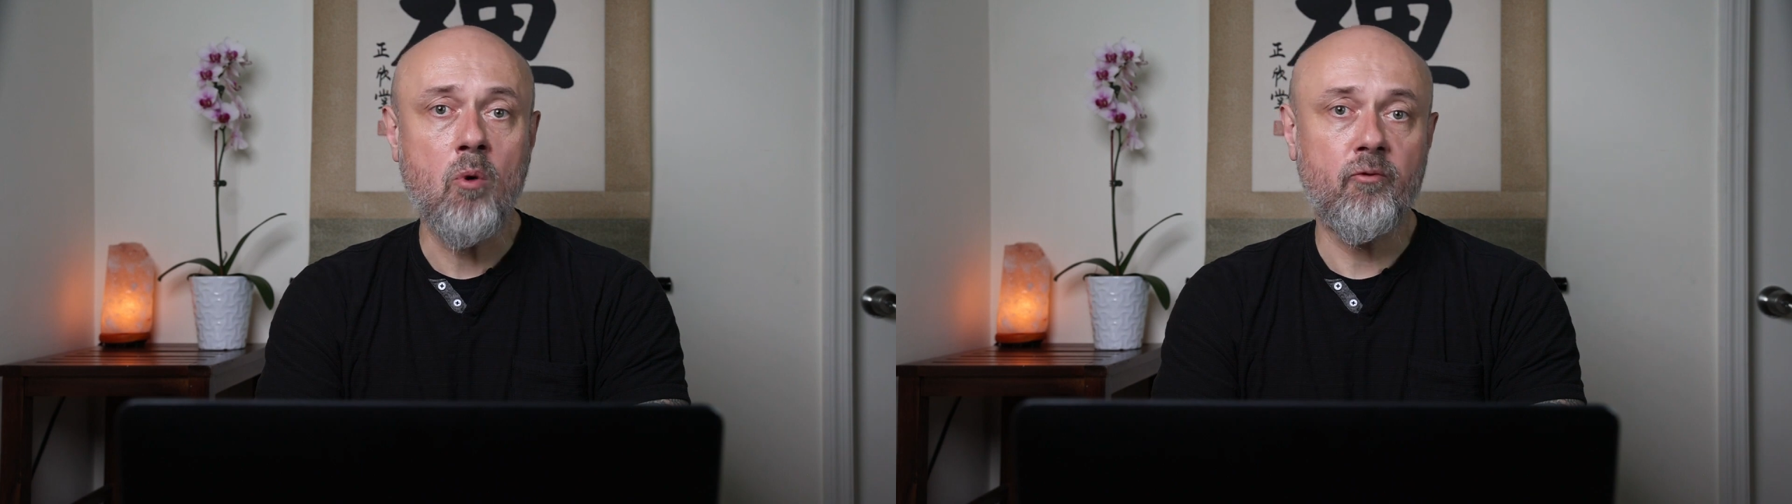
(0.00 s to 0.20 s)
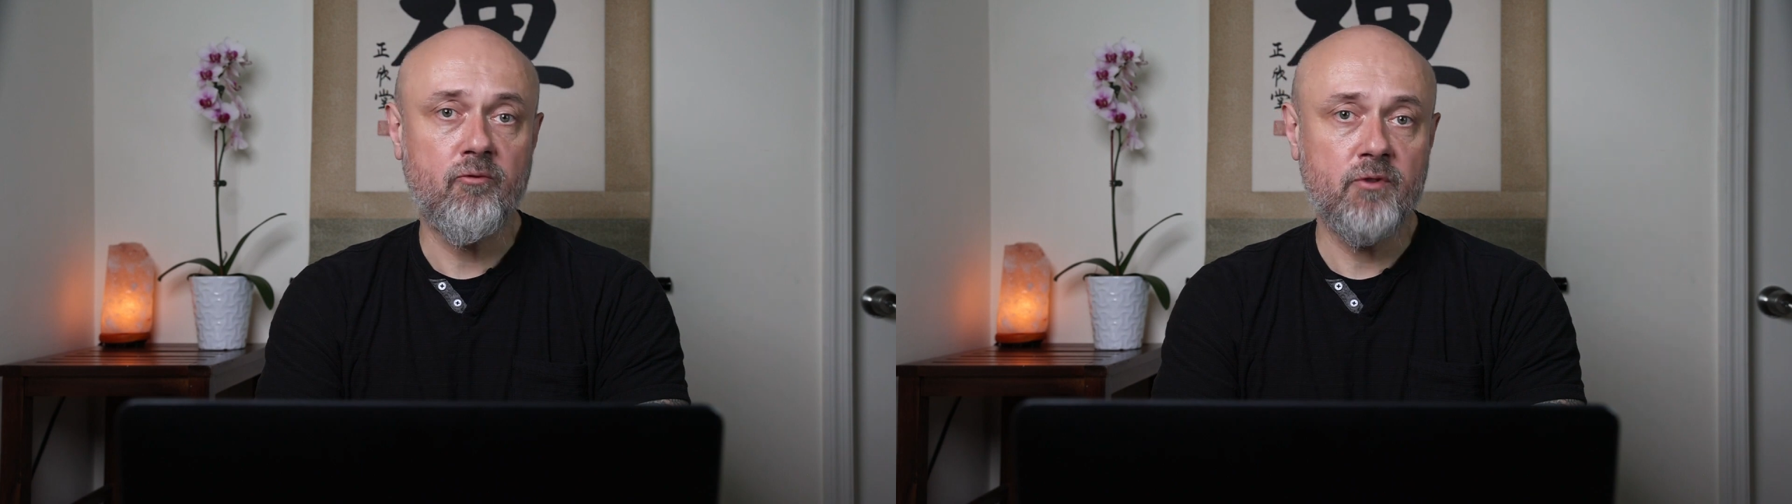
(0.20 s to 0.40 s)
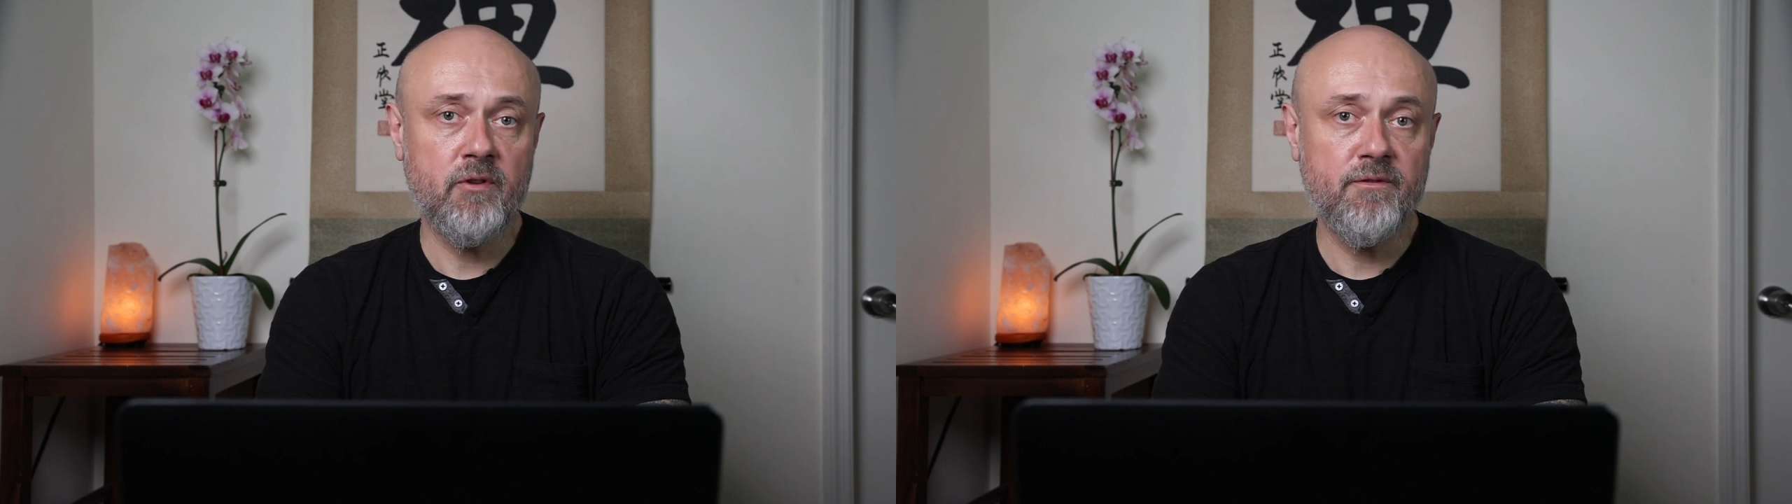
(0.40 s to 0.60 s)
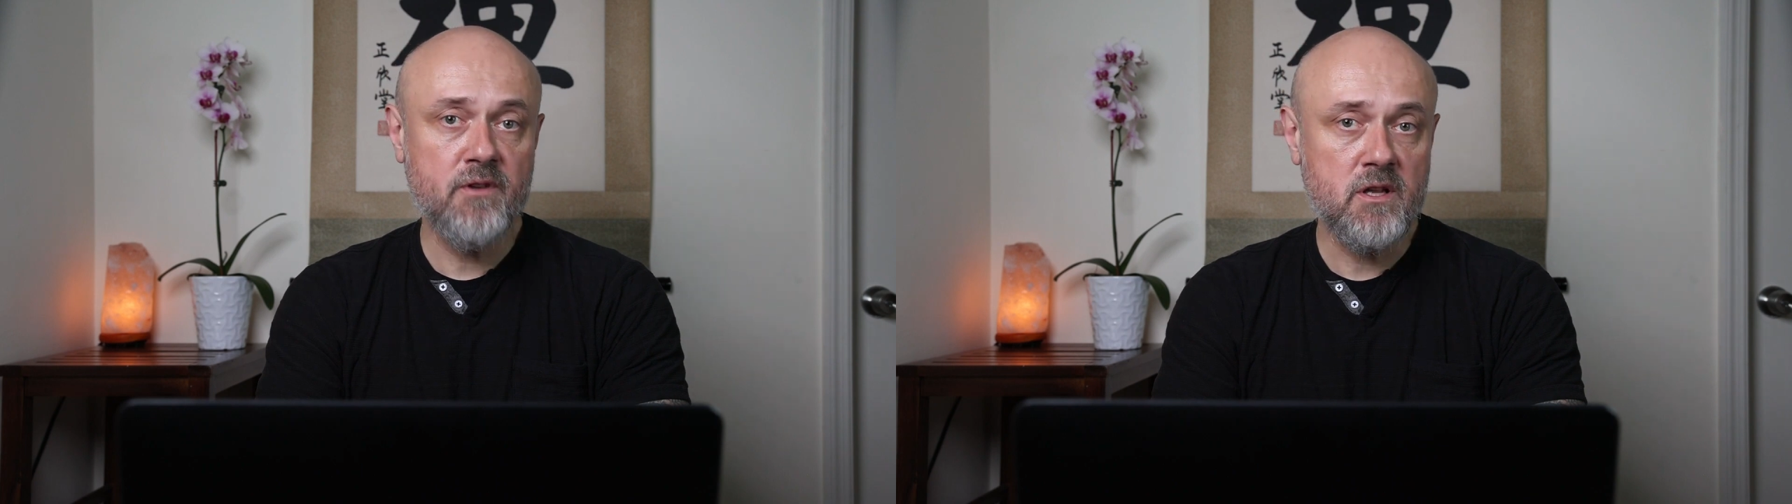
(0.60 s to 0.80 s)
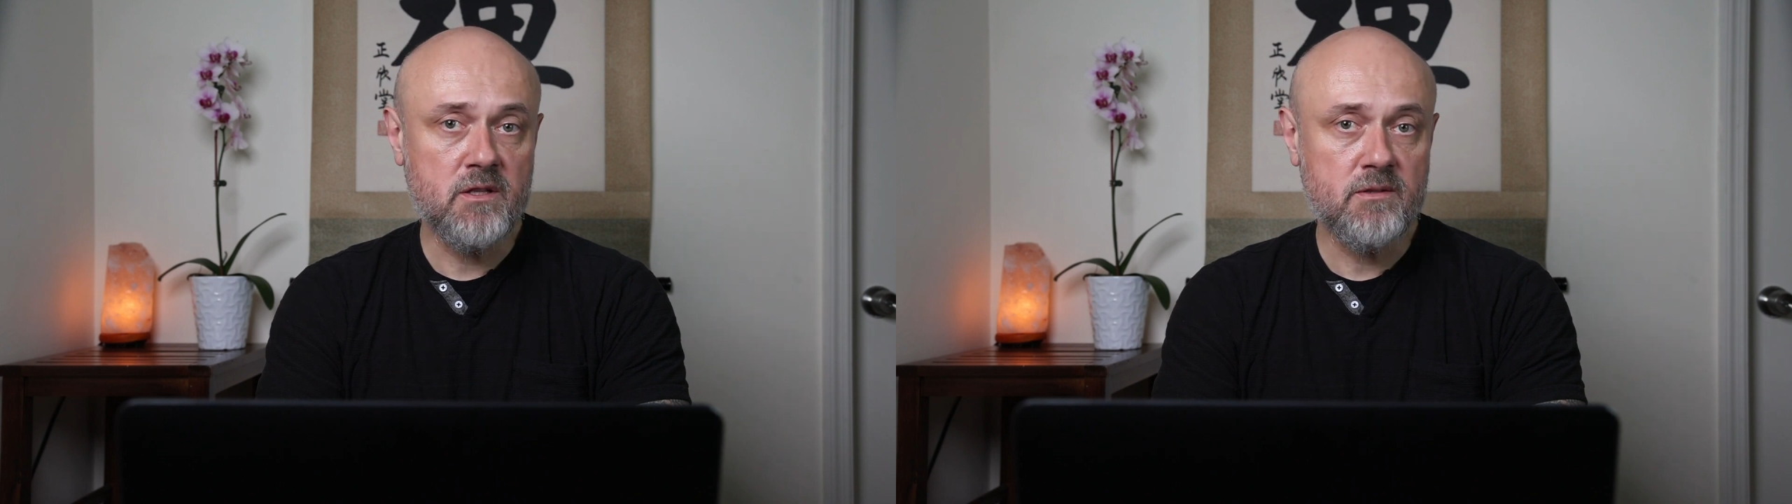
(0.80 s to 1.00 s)
of the
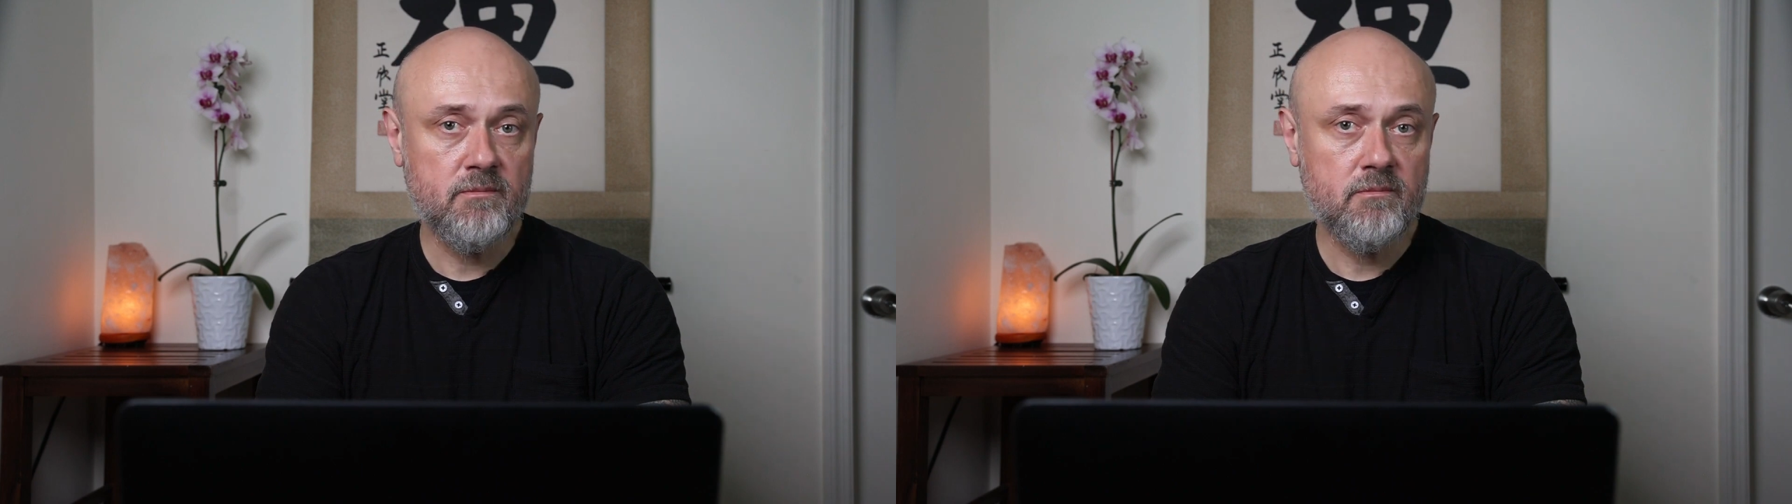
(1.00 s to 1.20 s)
feet.